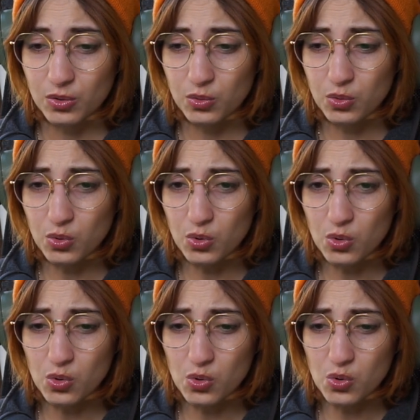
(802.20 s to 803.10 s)

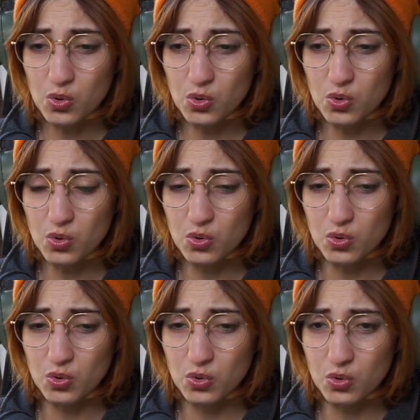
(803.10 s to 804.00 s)

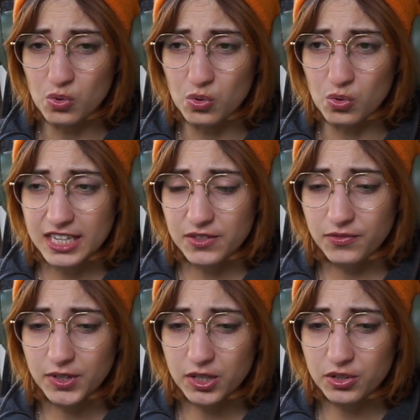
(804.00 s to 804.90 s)
Ooh, his
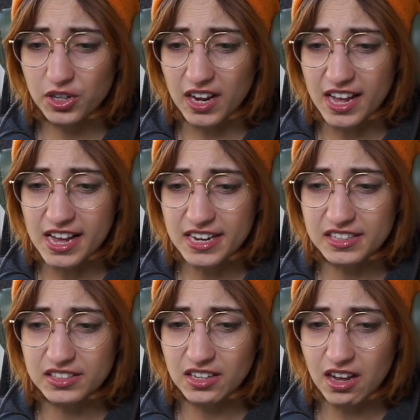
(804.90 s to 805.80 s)
fingers are
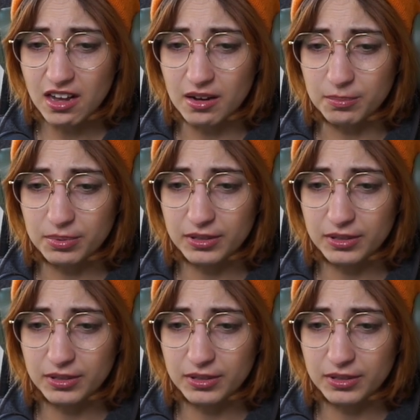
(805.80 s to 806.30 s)
hecked up.